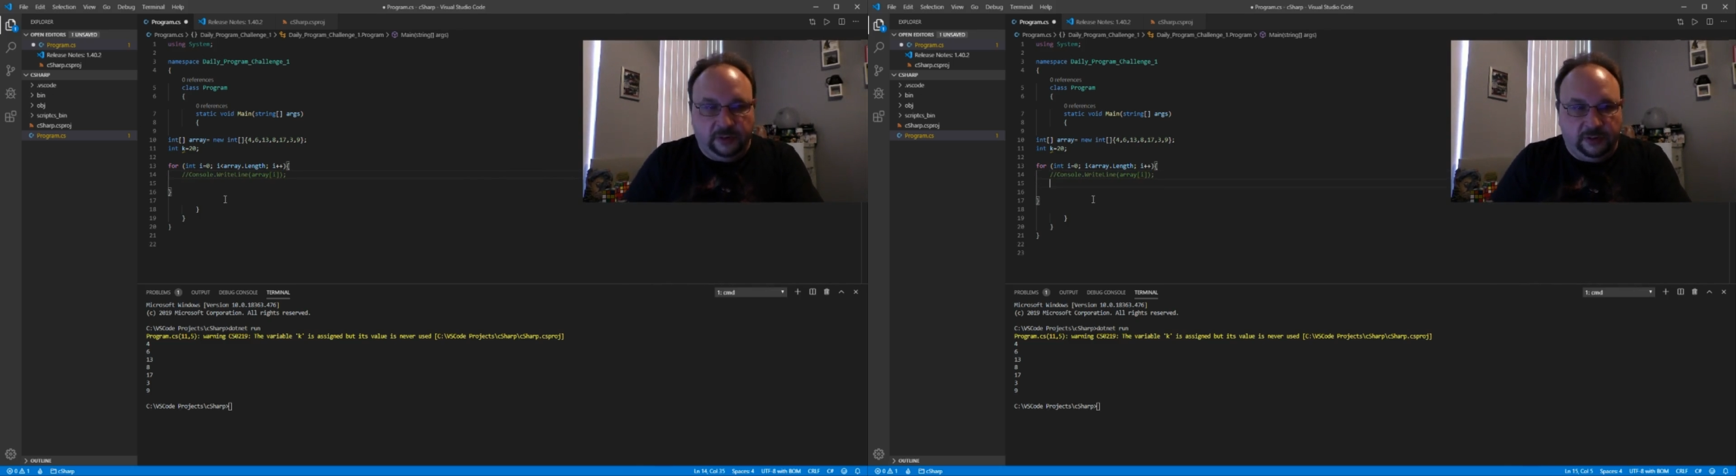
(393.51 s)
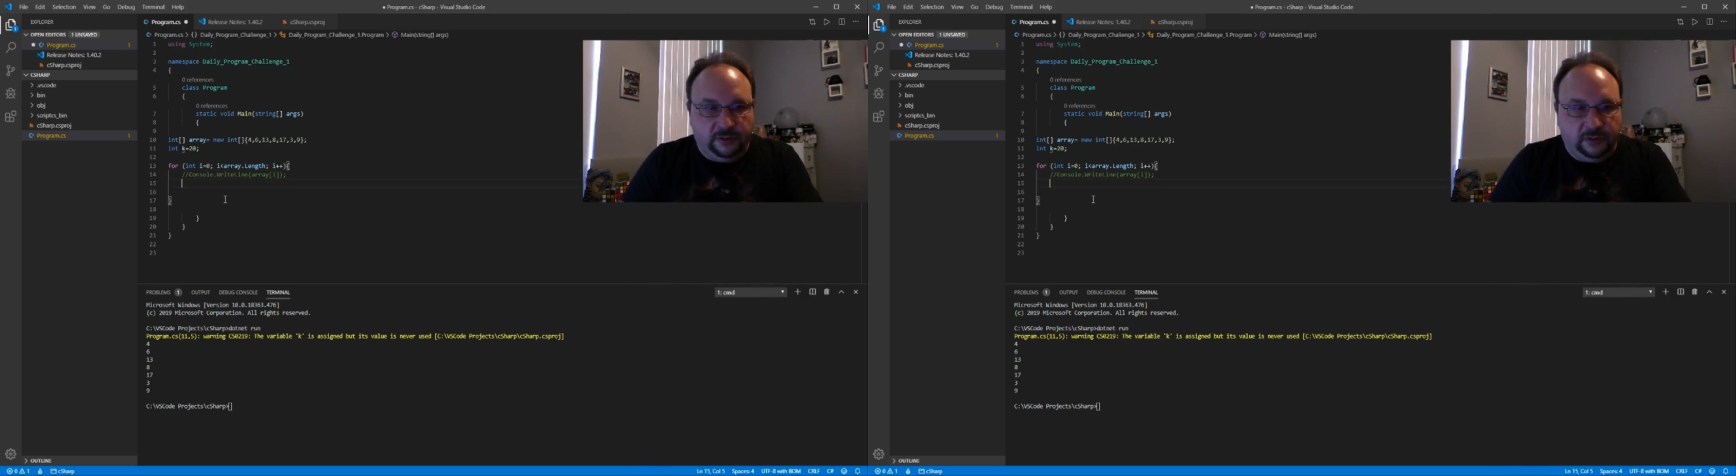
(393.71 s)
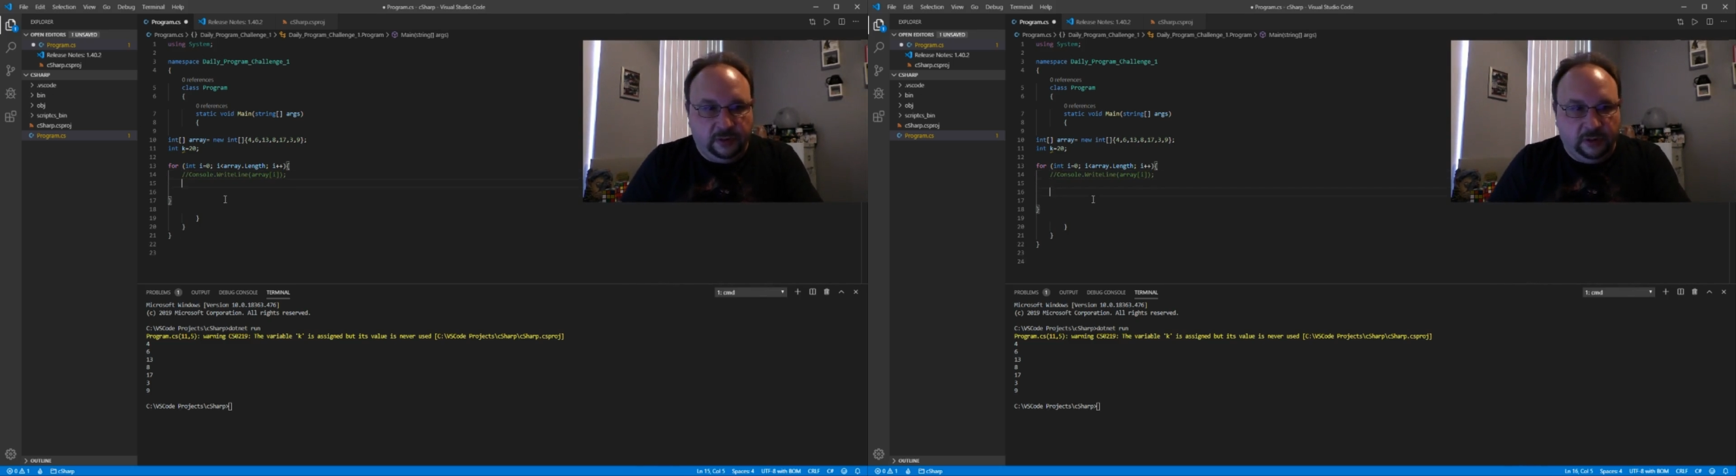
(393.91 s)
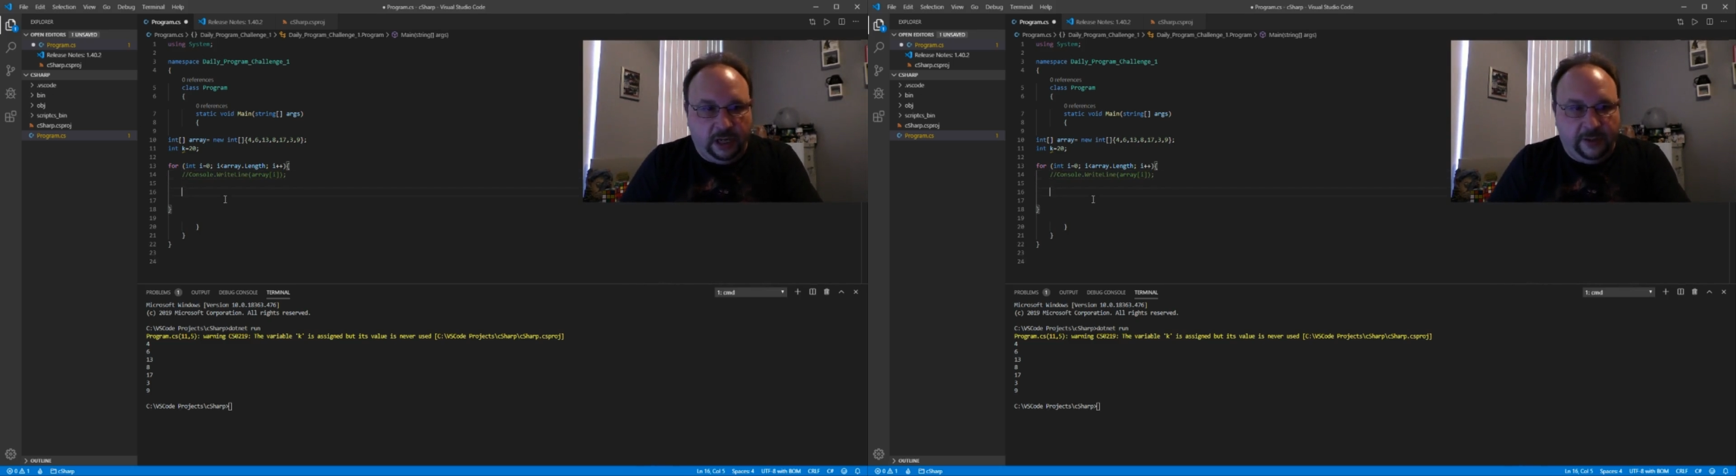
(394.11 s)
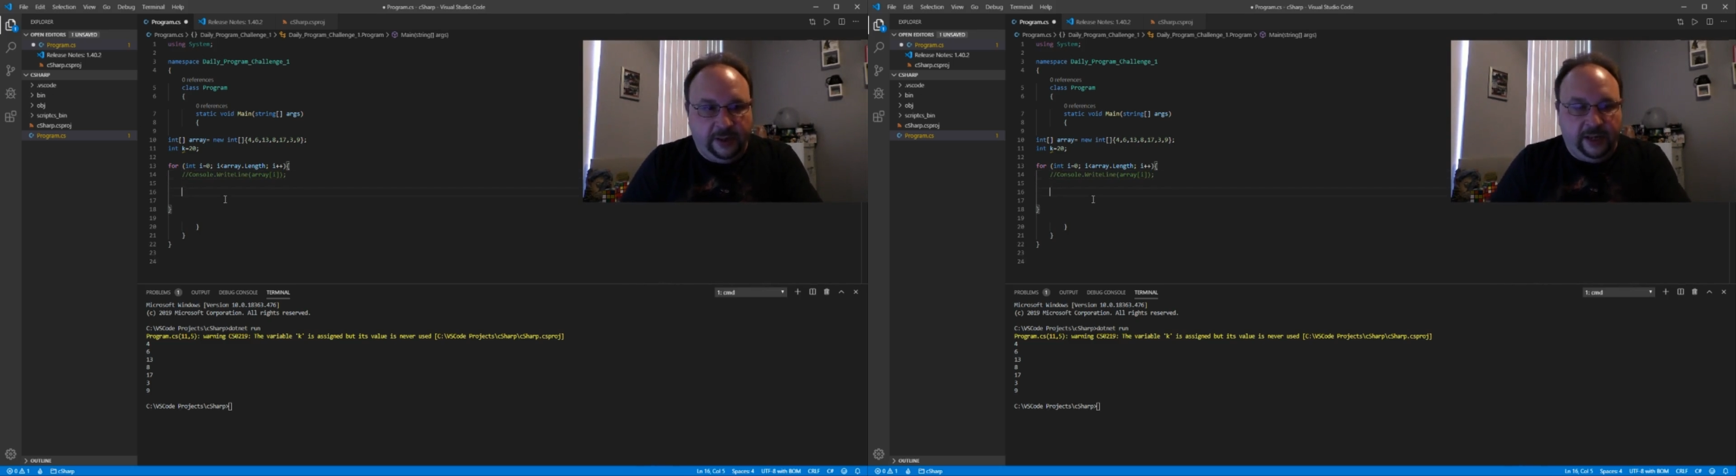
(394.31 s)
just
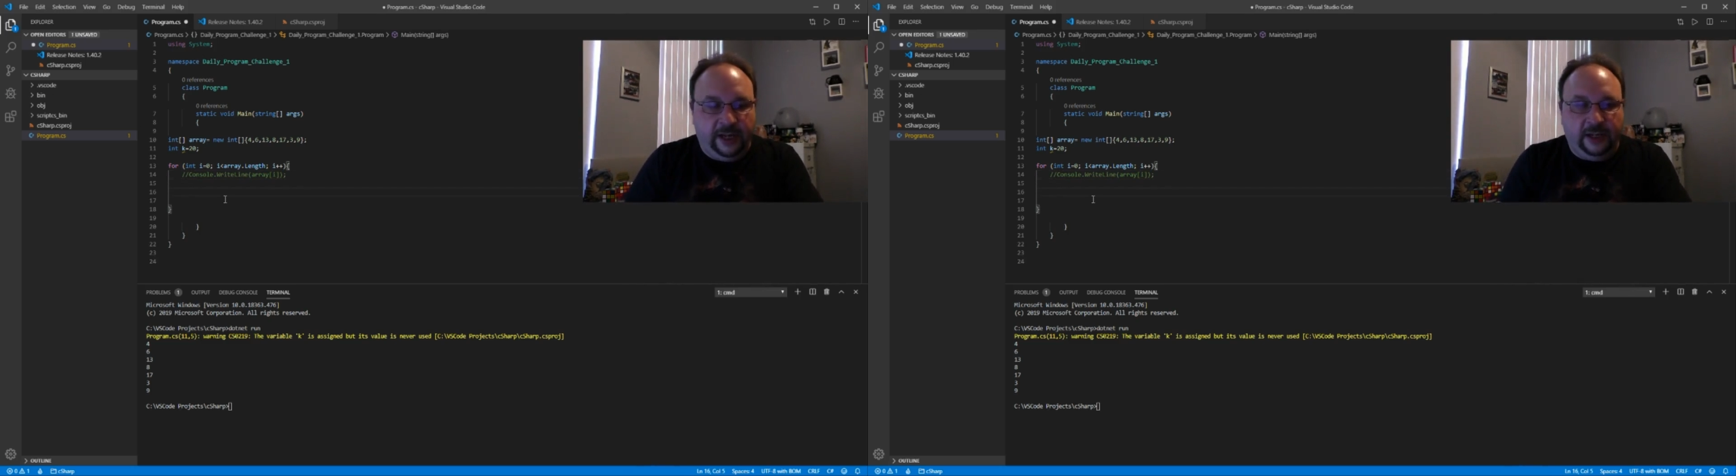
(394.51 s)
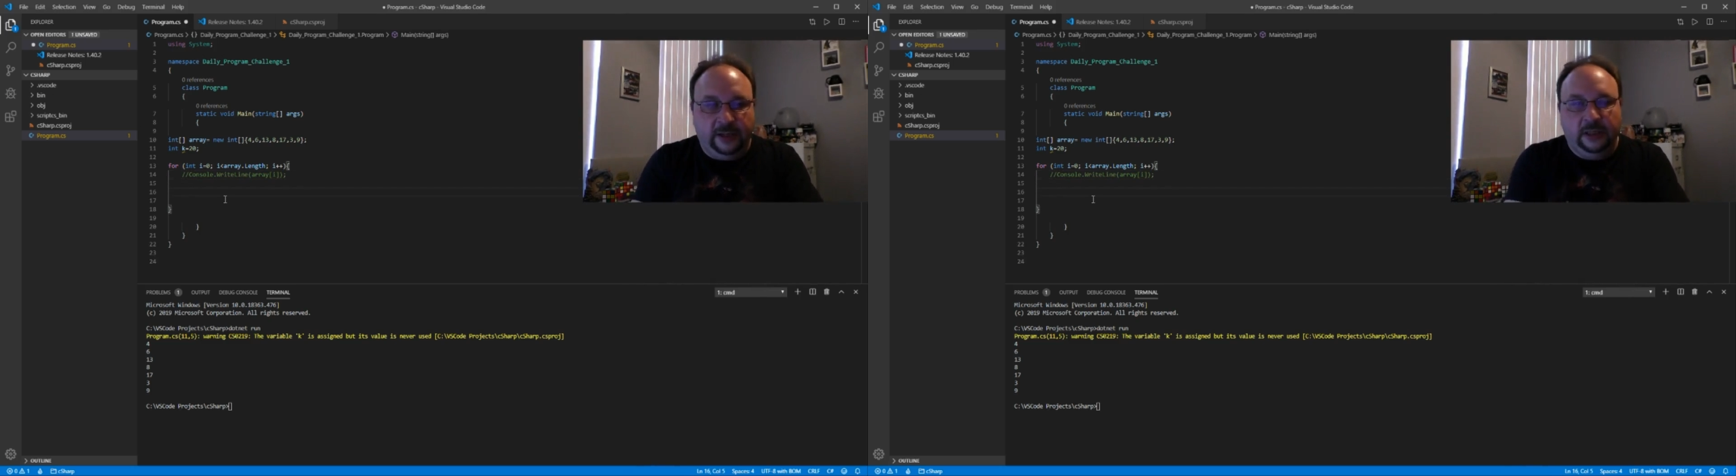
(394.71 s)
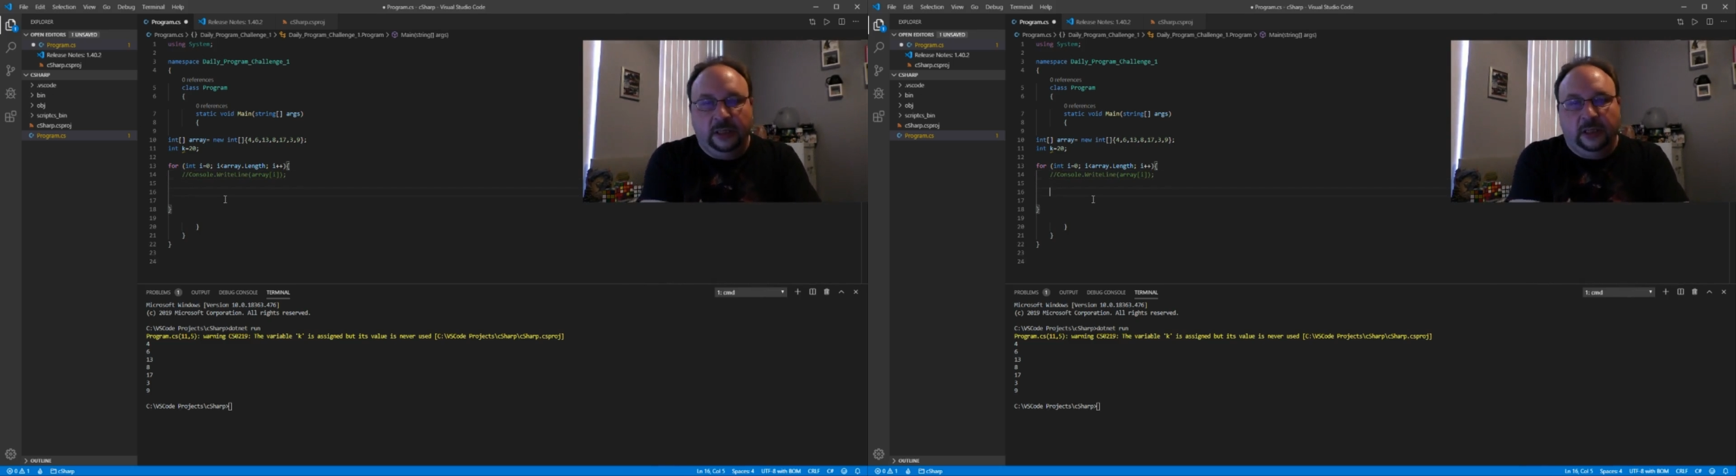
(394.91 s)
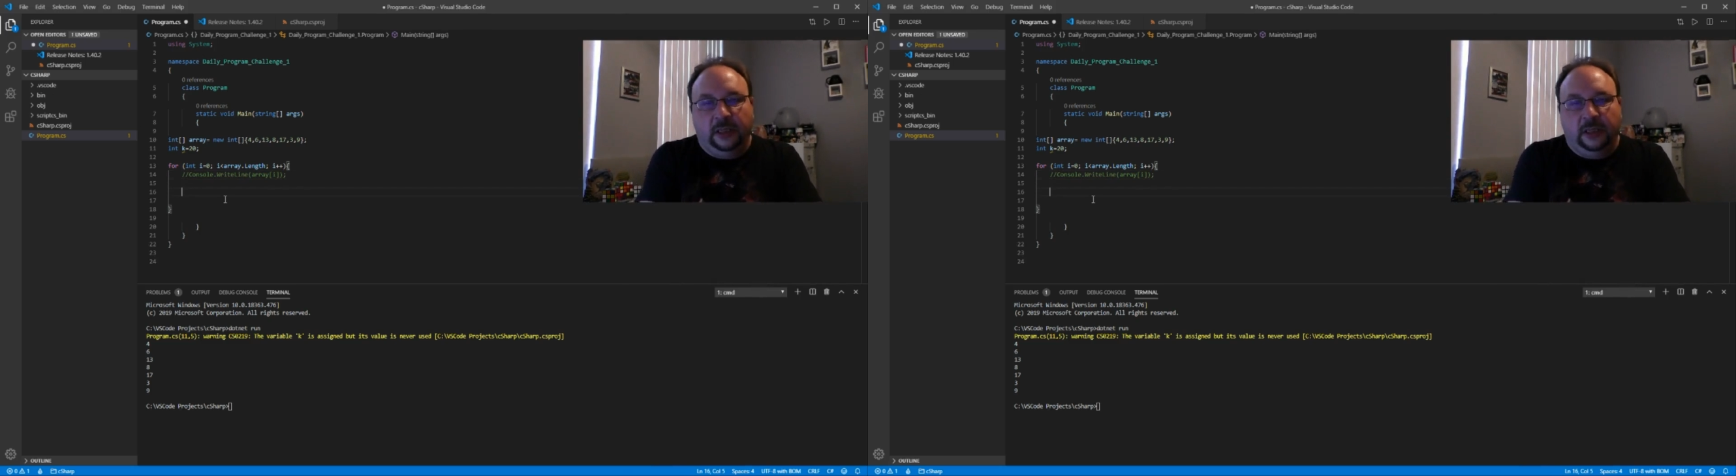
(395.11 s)
comment that out.